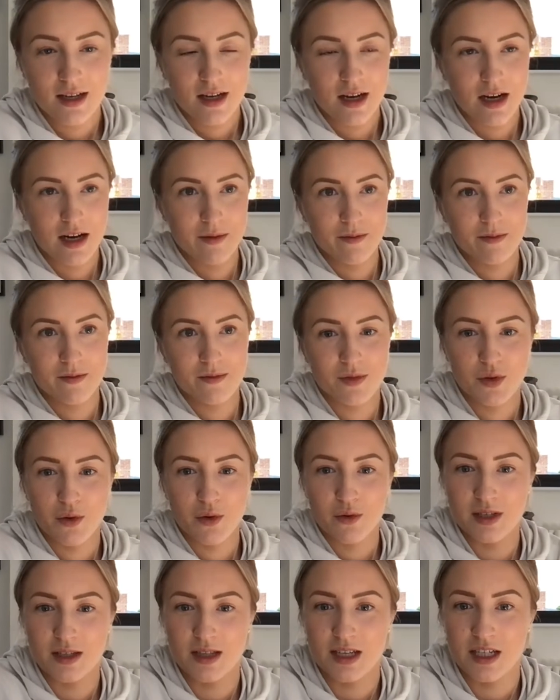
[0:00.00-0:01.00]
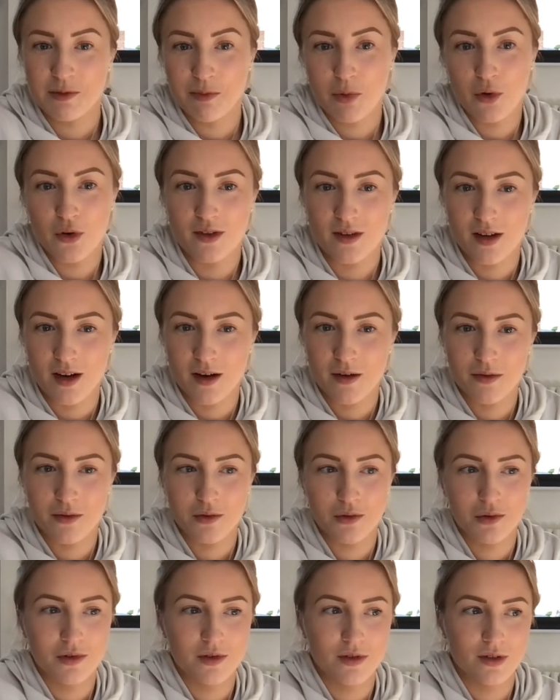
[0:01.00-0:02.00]
So it was at this point that I
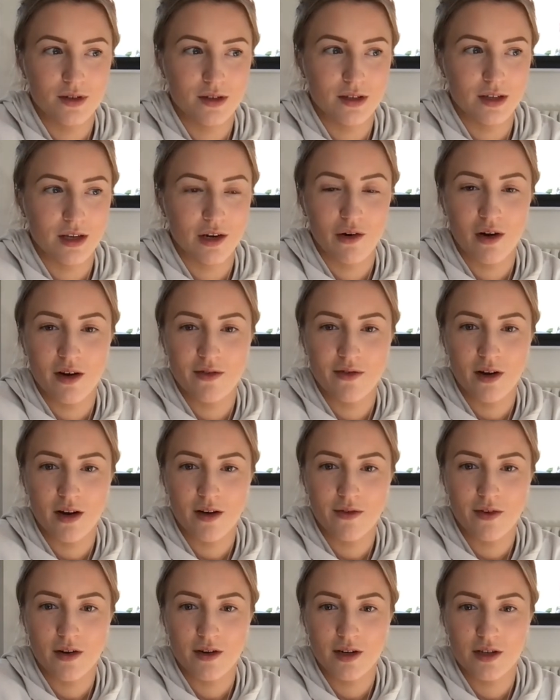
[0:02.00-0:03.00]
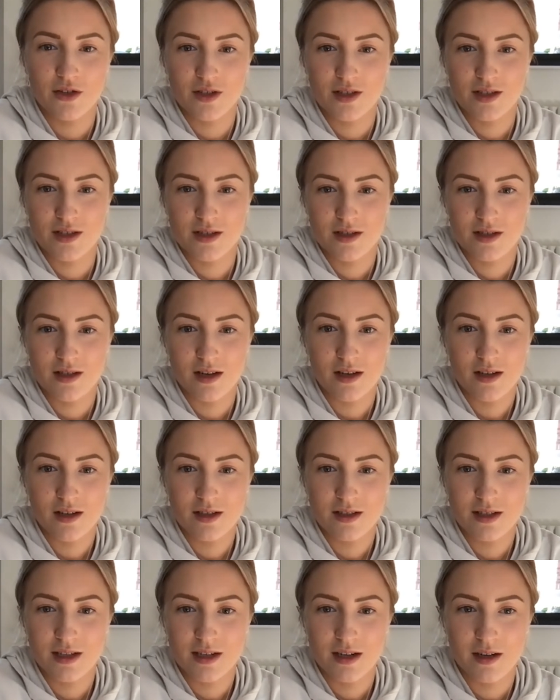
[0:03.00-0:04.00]
thought, you know, I've only just started.